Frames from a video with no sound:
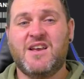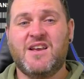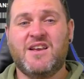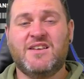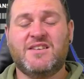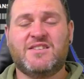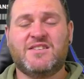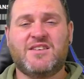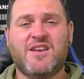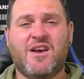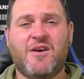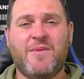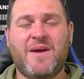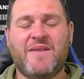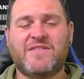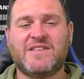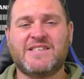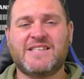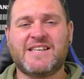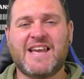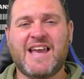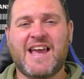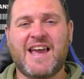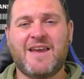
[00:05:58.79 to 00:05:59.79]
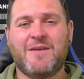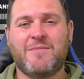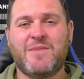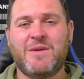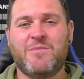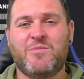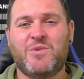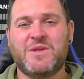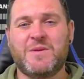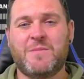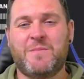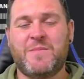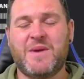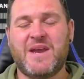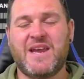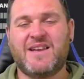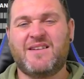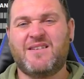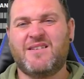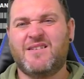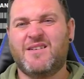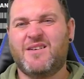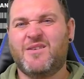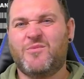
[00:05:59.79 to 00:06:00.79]
So Everton came in with a bid.
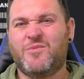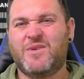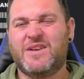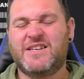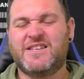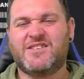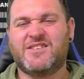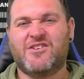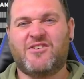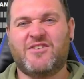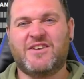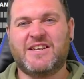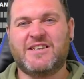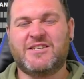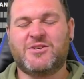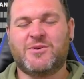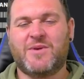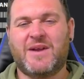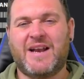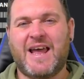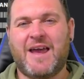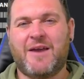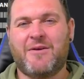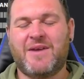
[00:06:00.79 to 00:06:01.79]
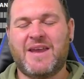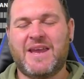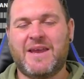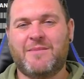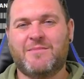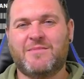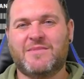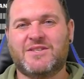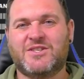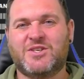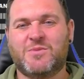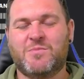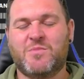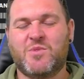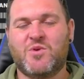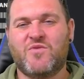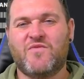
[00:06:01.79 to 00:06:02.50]
We decided to allow him to move